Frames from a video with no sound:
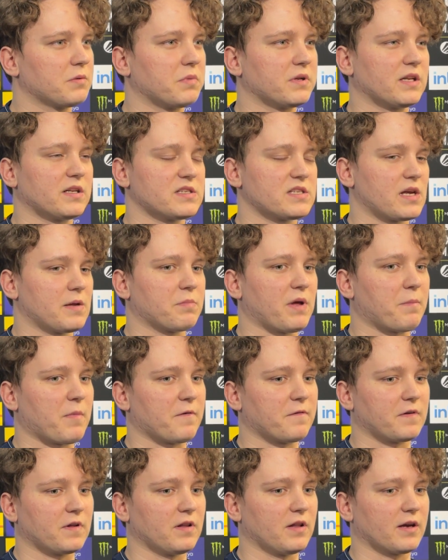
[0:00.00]
But at the same time, I
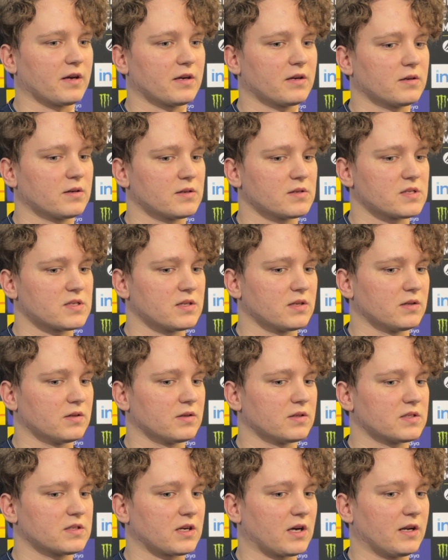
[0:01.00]
feel like still
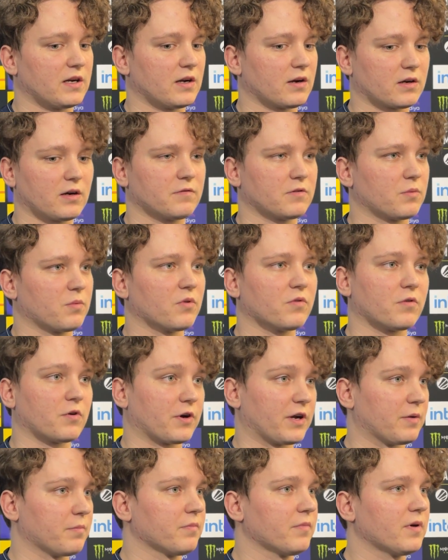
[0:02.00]
it's kind of uncomfortable for
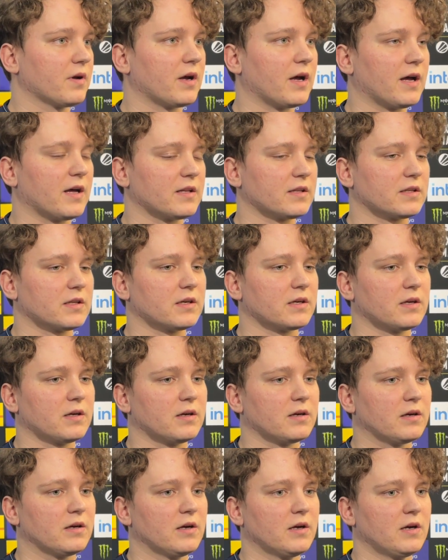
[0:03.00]
him, and
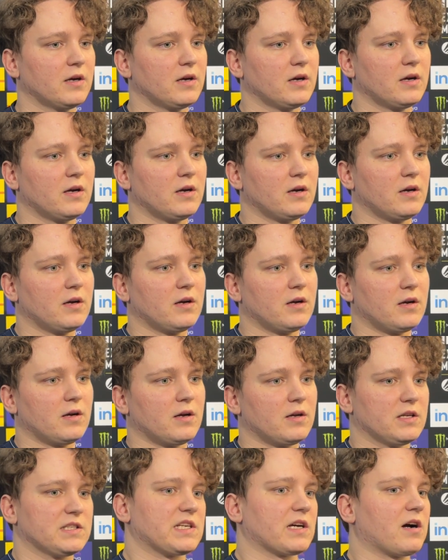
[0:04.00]

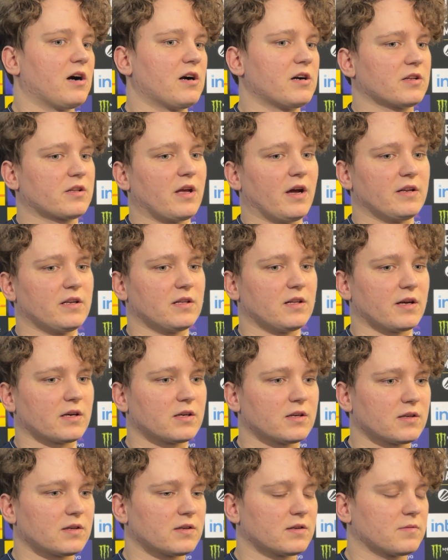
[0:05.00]
it's a hard kind of like
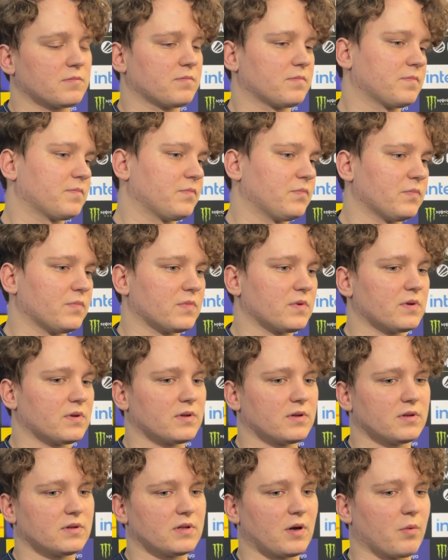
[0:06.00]

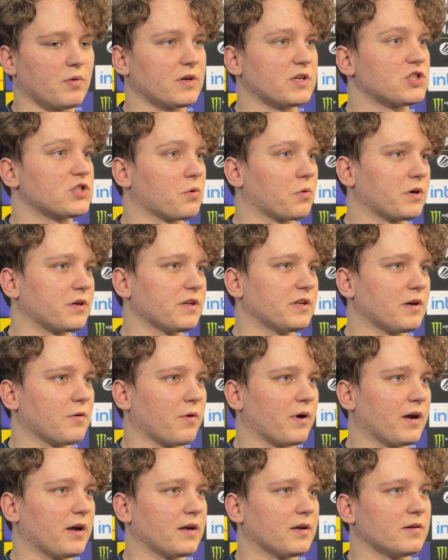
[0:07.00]
double-edged sword in a
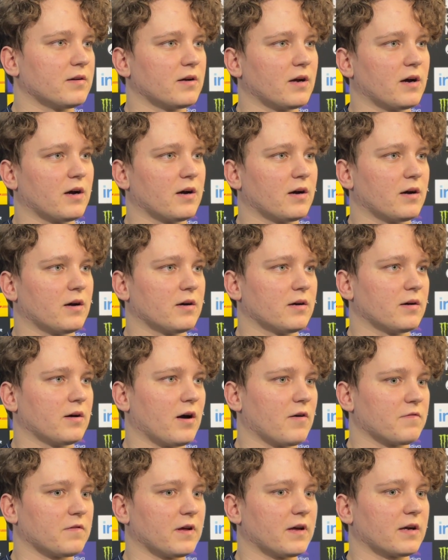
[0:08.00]
way
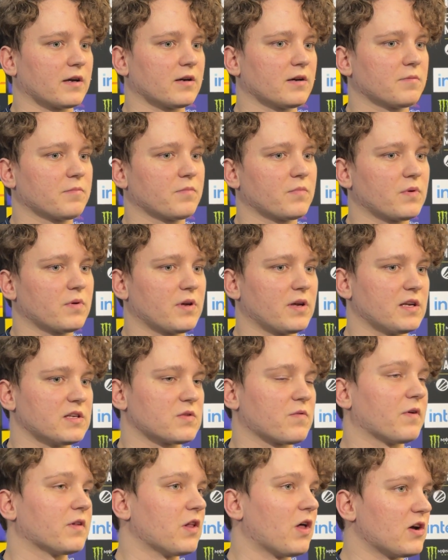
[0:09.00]
of like his
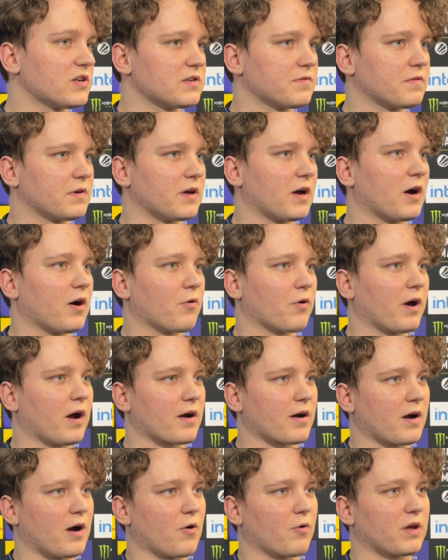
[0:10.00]
philosophy,
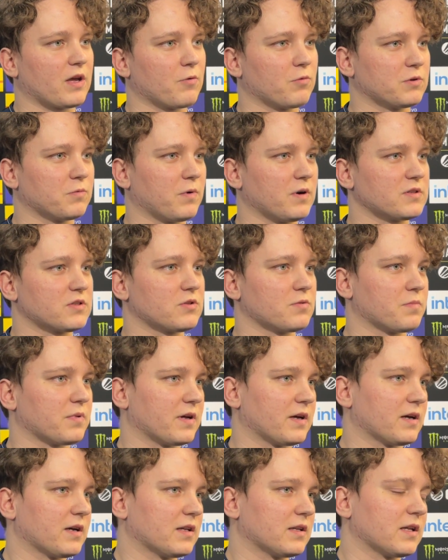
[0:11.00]
how he would wants to
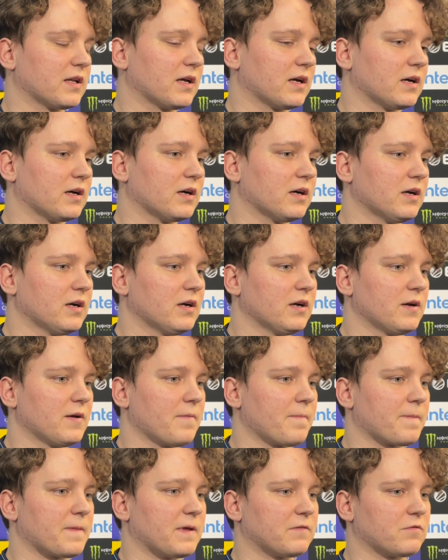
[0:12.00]
play,
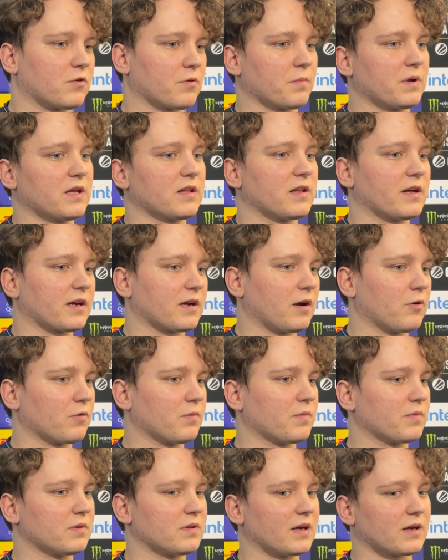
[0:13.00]
and for me like how
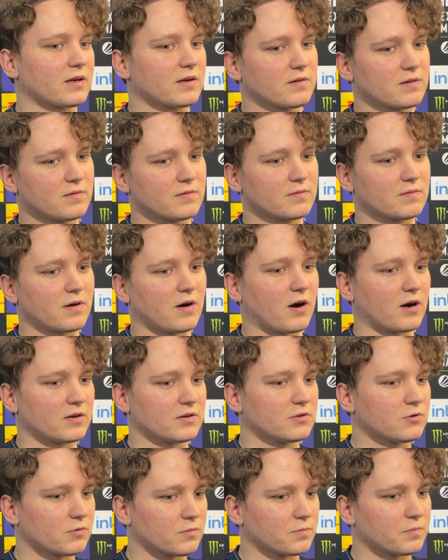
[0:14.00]
like
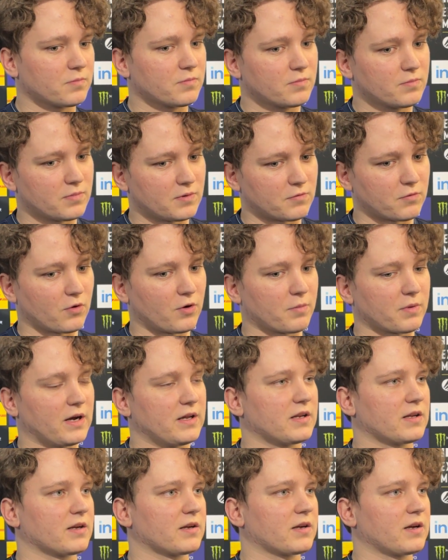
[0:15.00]
hard to perform
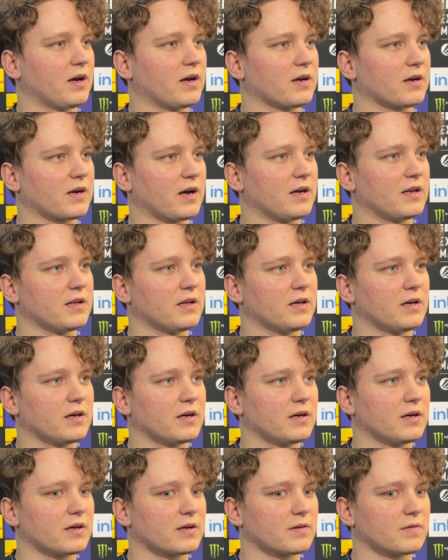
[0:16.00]
kind
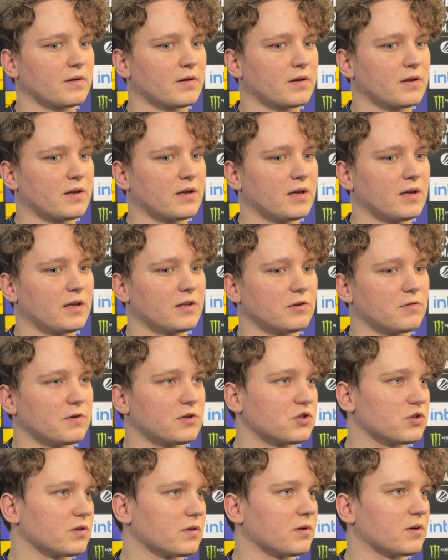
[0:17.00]
of
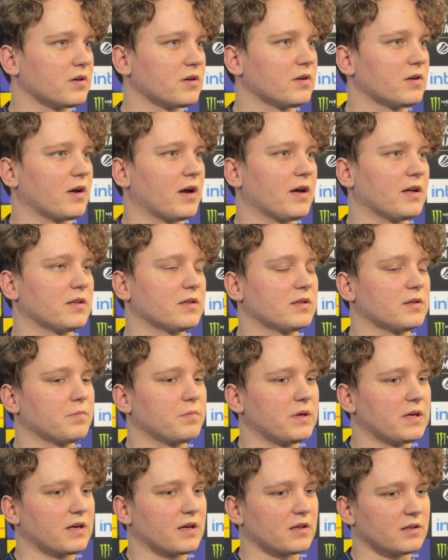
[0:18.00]
individually and
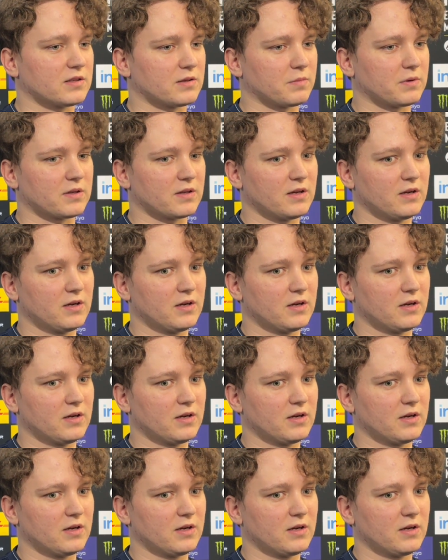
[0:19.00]
being a little bit